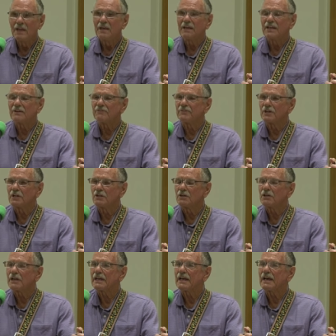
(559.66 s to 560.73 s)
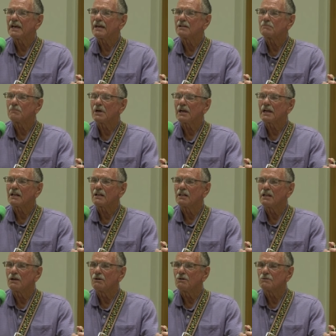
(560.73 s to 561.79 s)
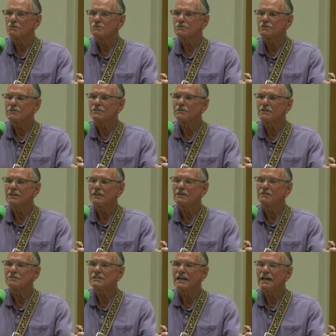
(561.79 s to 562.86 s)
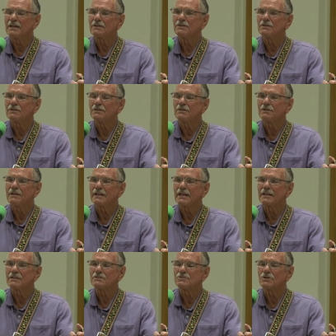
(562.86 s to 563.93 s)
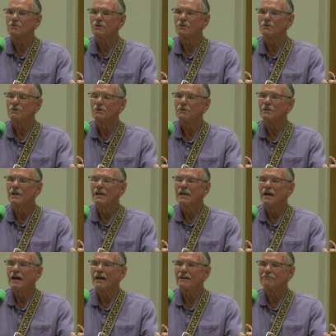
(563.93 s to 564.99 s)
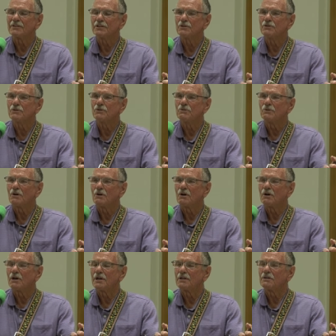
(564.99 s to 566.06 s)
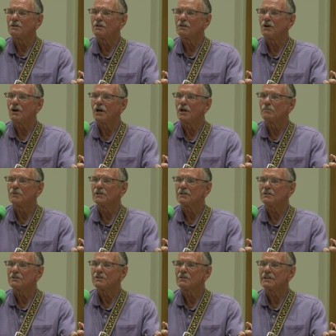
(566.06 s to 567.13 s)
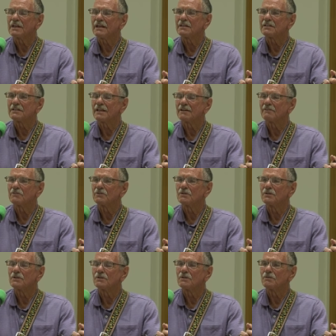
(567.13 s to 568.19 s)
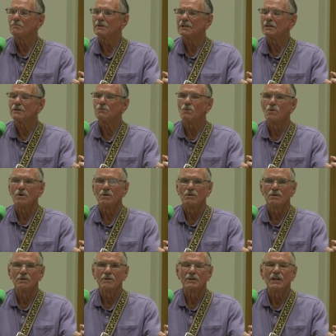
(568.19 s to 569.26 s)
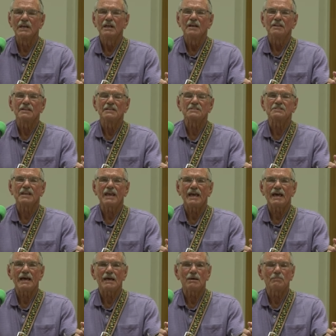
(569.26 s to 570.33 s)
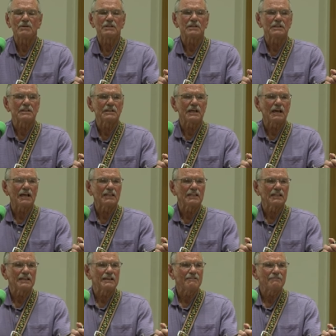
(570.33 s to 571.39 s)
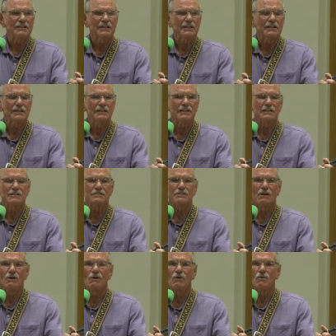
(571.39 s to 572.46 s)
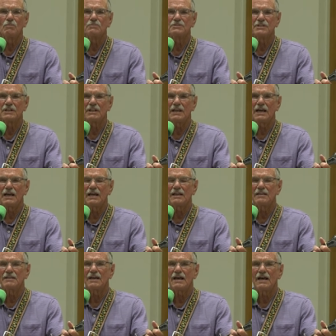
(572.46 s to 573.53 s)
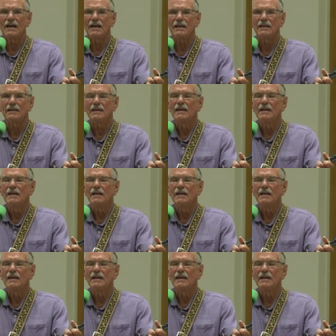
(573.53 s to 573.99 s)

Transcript: If you look at my clothes, they're tattered and torn. I've a new royal garment that never been worn. This cabin I live in is home till I die.